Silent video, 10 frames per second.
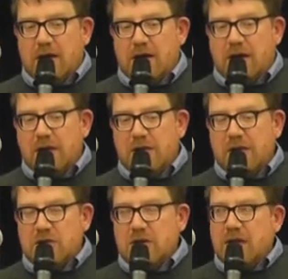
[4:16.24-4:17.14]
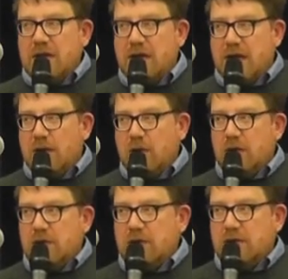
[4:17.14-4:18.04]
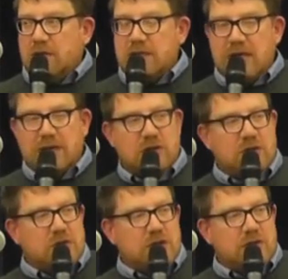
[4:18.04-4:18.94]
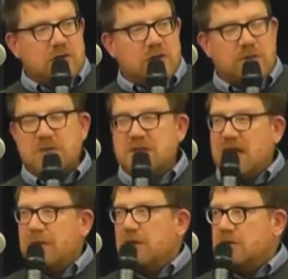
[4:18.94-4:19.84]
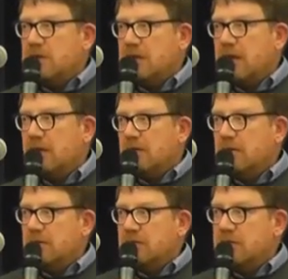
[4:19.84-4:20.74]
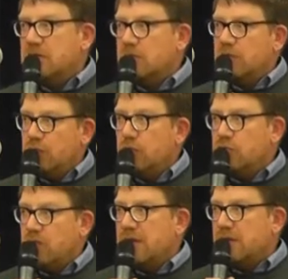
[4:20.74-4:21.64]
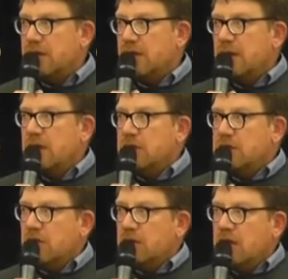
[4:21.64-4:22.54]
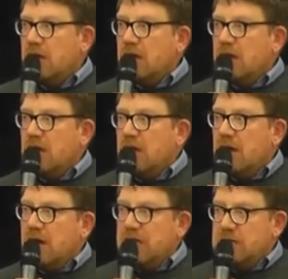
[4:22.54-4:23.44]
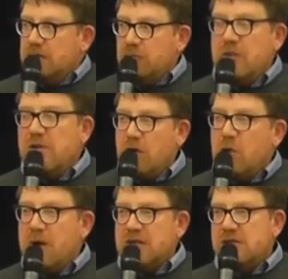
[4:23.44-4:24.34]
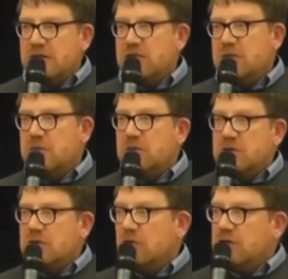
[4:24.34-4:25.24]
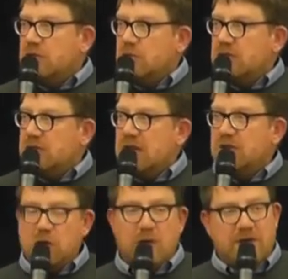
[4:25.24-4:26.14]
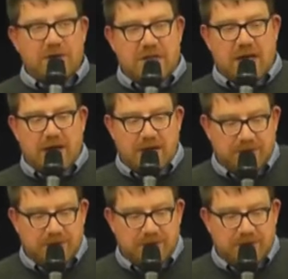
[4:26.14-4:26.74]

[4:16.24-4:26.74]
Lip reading: The internet now detects censorship as damage to that system and routes around it. So it's a pretty robust system. It was designed to withstand nuclear attack.